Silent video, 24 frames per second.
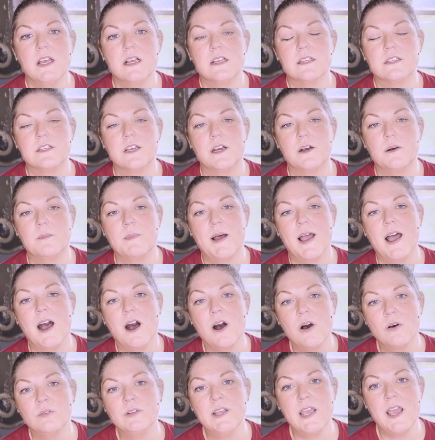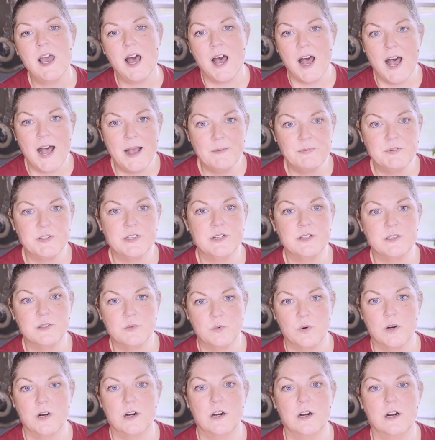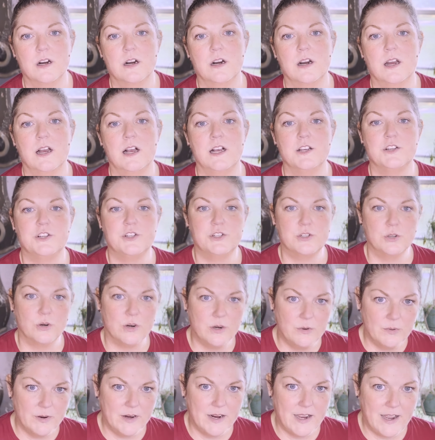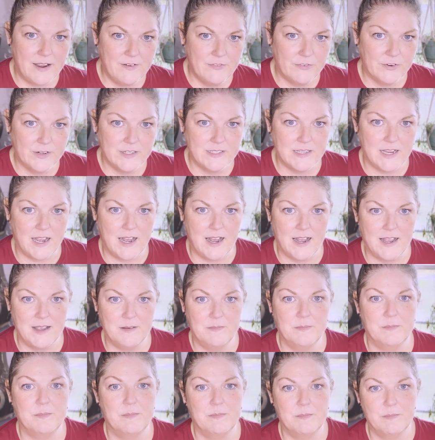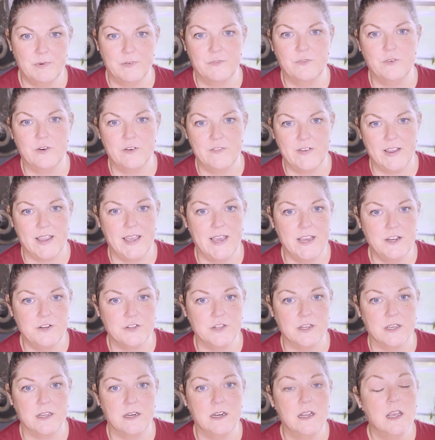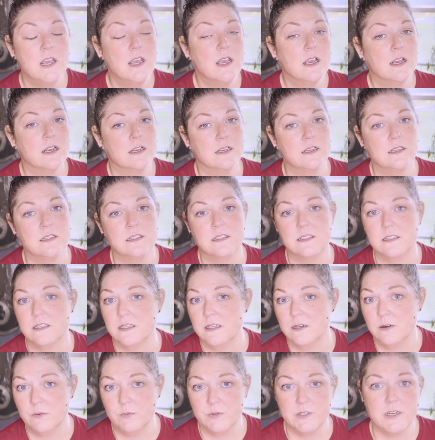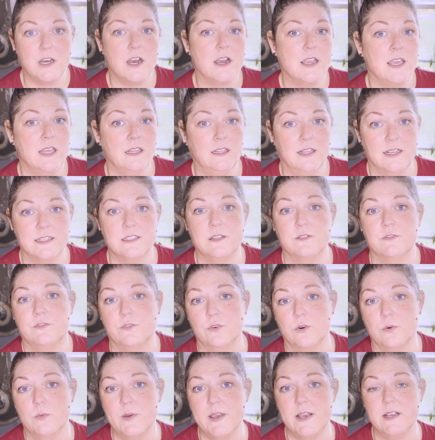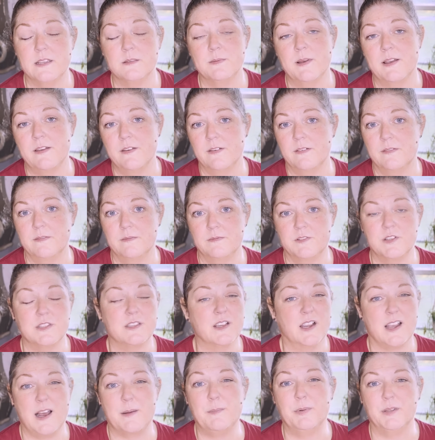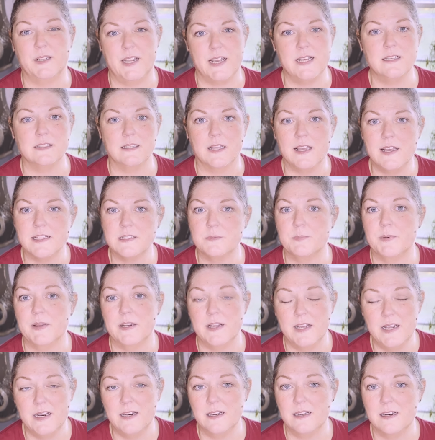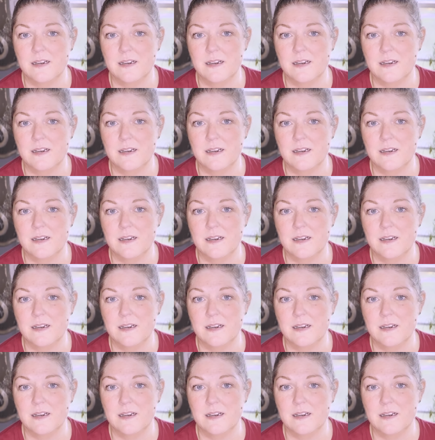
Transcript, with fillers: So my only options were a short recovery time before vacation, because we're talking less than four weeks, my just a couple days less, but it